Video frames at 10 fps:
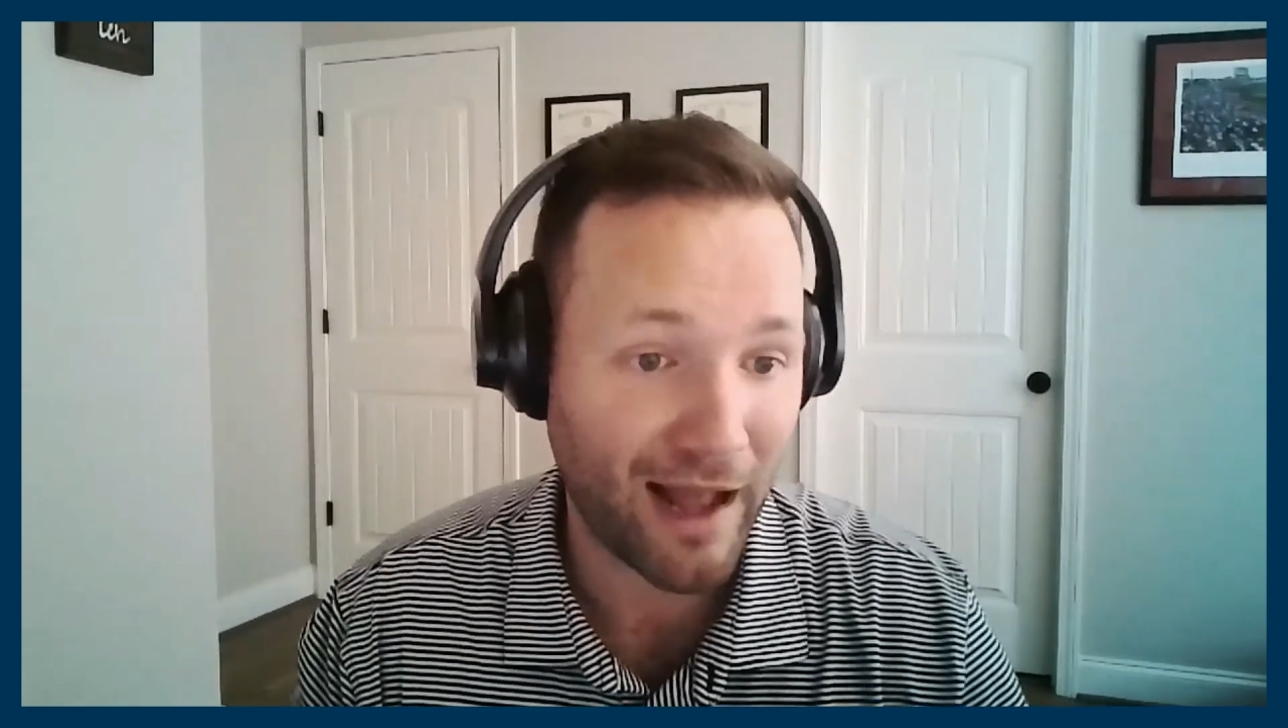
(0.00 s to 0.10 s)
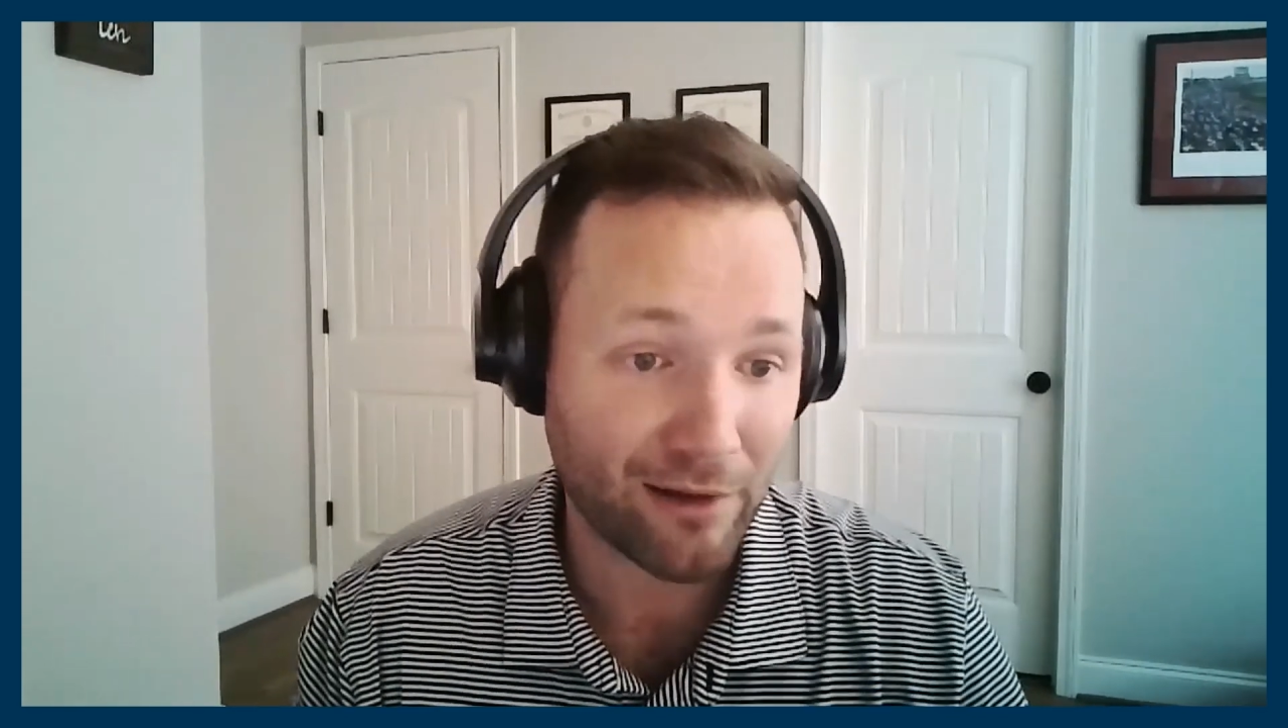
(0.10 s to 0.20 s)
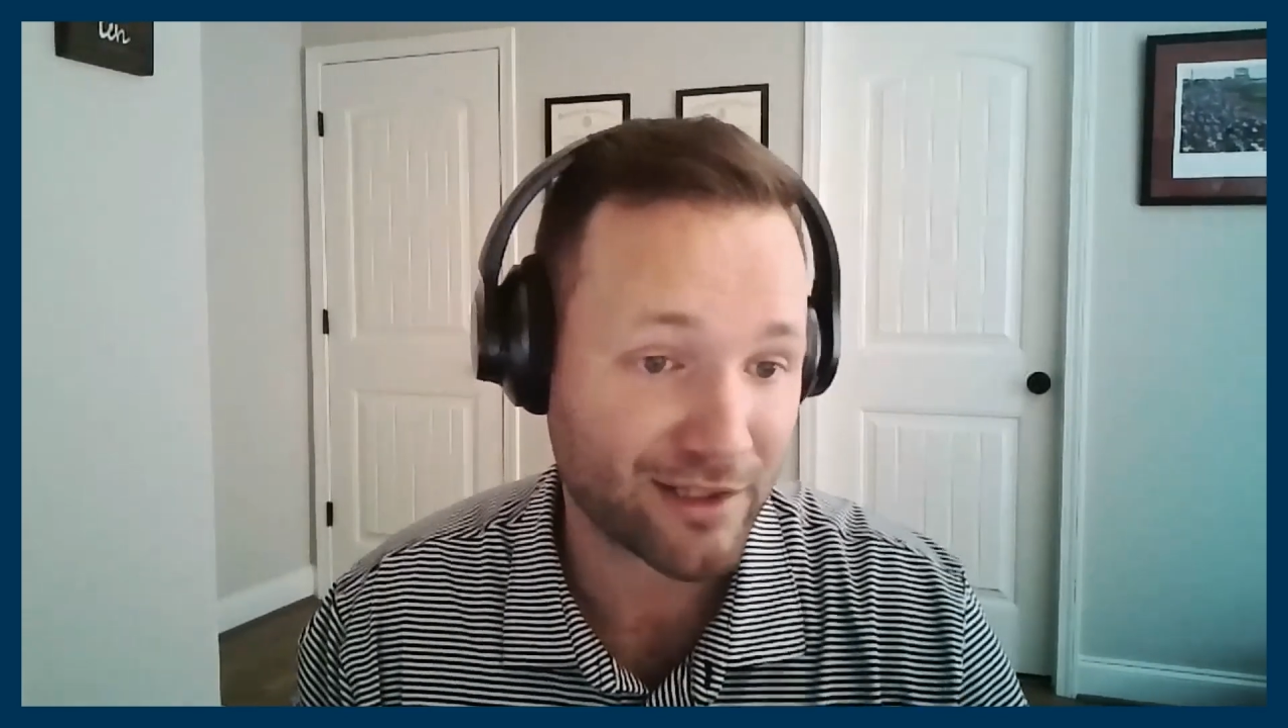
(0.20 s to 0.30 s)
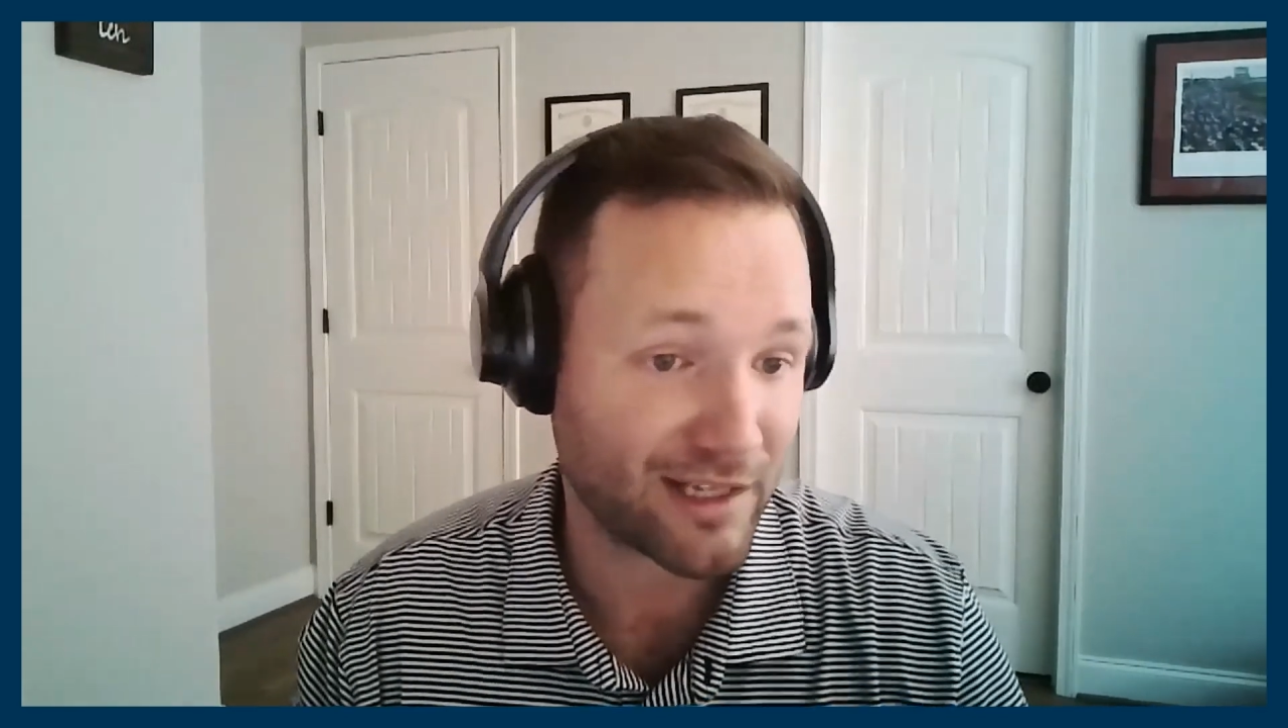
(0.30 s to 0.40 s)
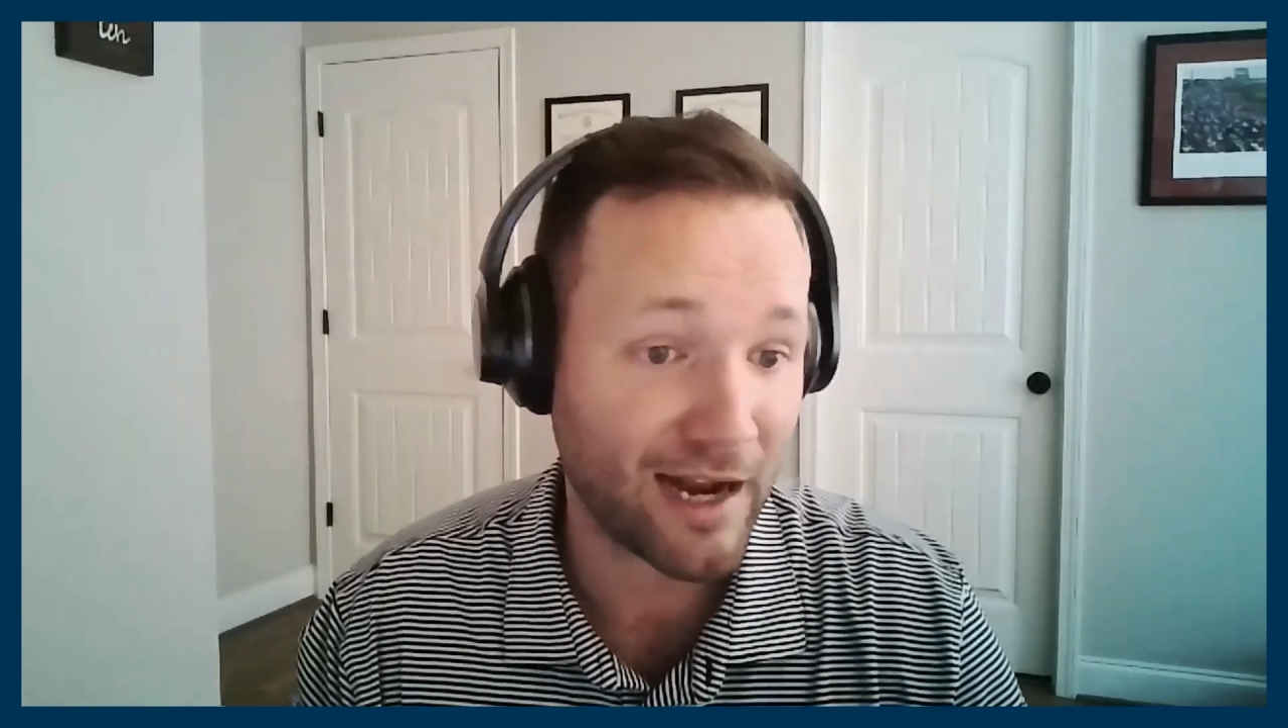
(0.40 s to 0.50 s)

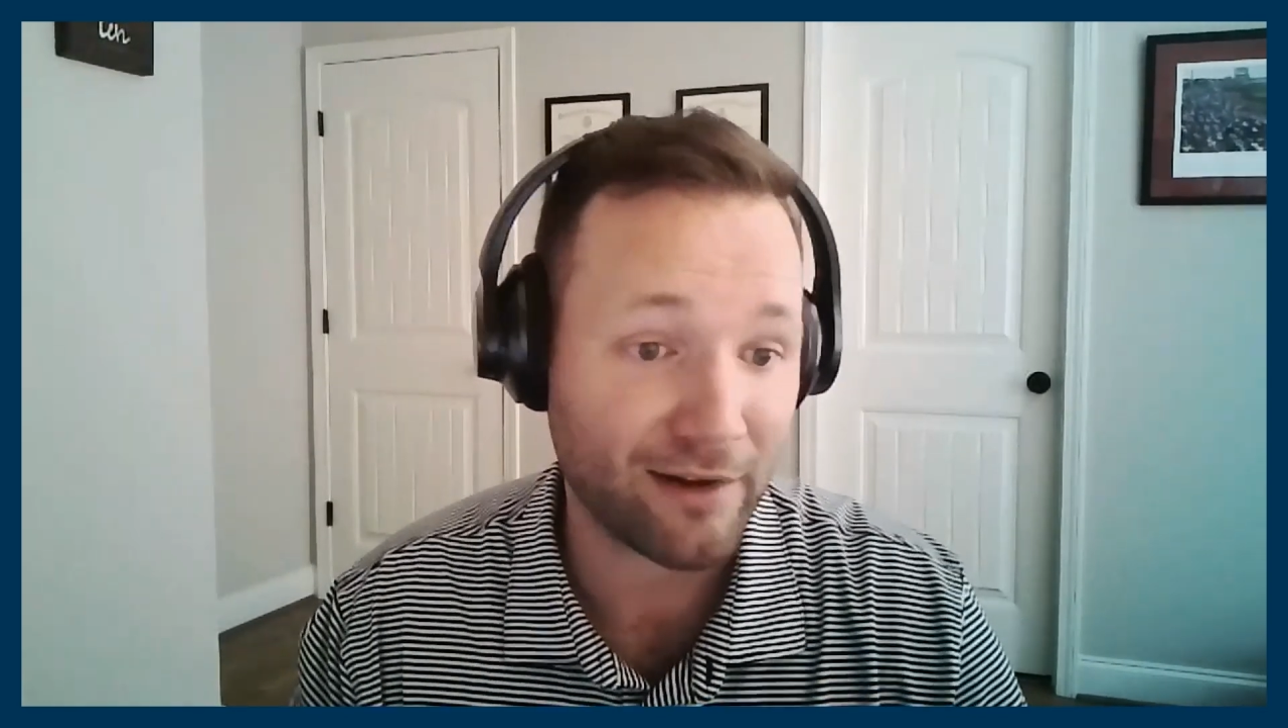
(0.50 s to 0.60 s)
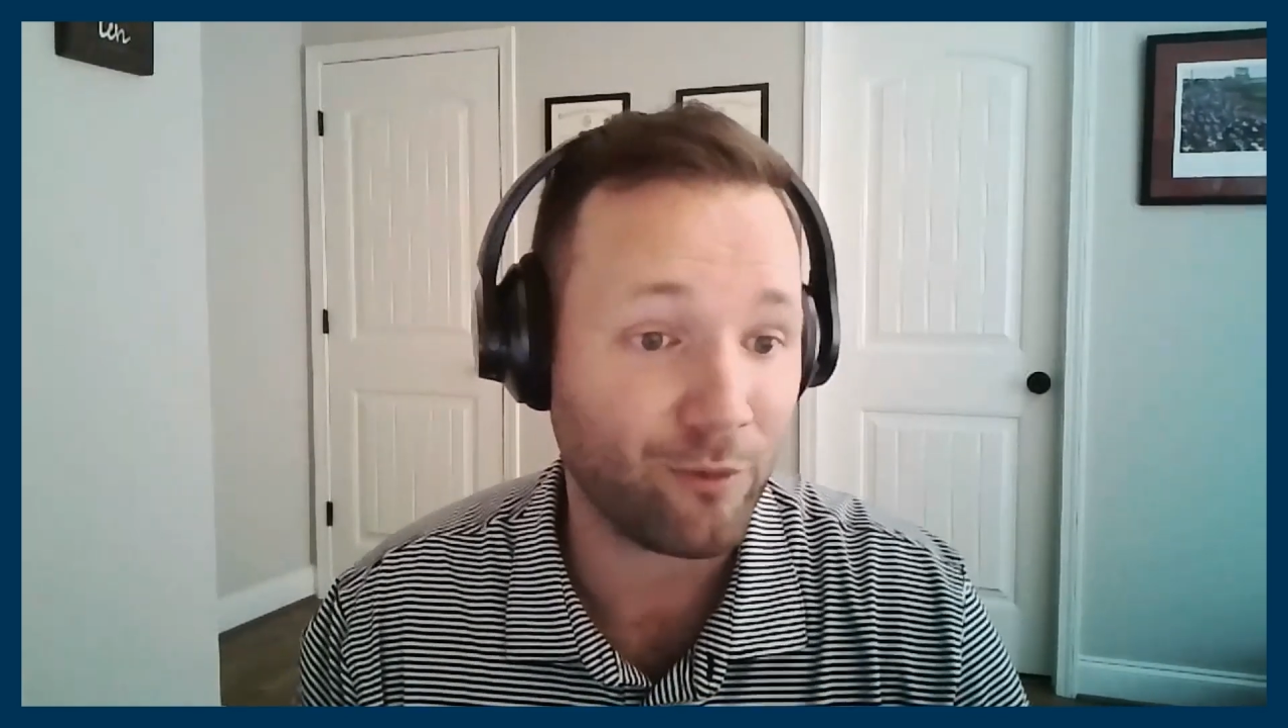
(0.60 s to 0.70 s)
outside